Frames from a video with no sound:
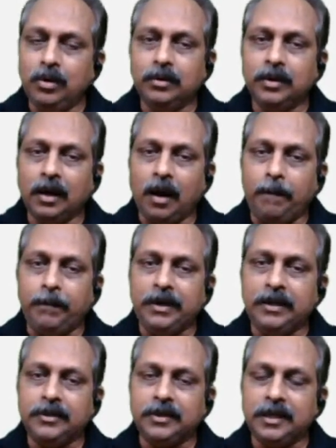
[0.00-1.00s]
the
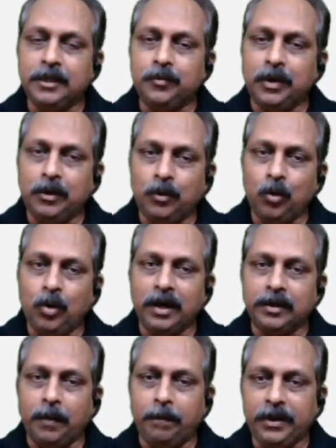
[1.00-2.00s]
company's sales were low at
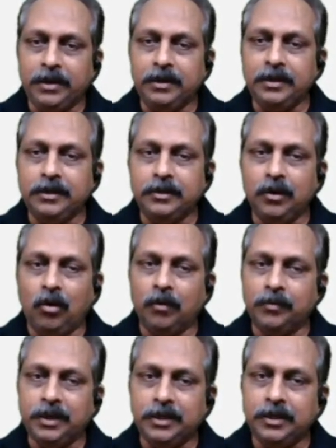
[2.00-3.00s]
the beginning of
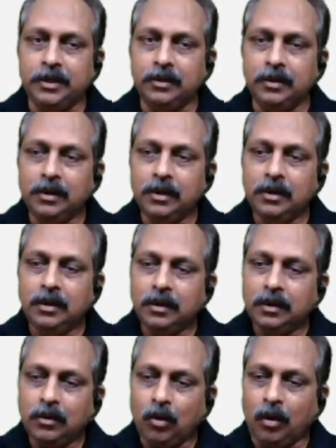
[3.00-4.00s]
the year,
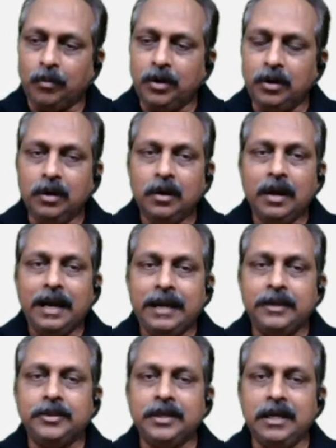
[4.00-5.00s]
comma,
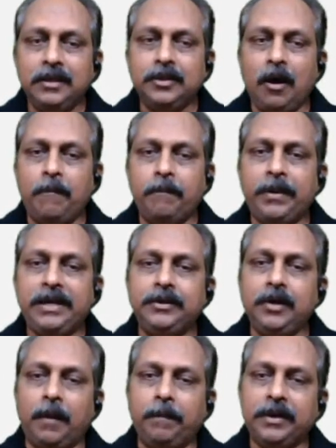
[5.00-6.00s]
its sales have picked
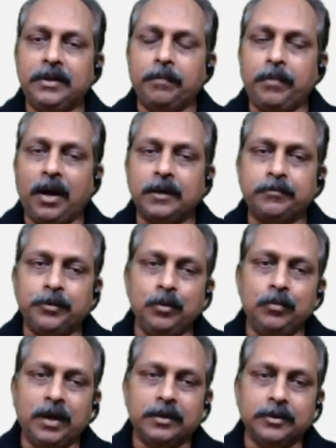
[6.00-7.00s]
up in the past few
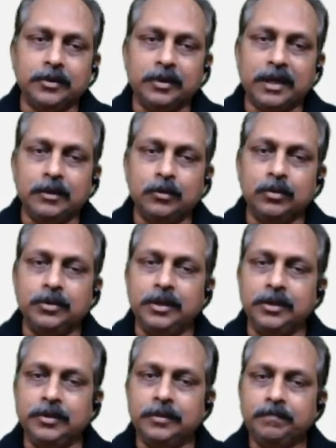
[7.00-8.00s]
months. You can use
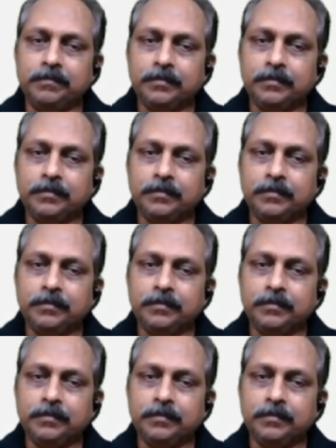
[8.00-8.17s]
this.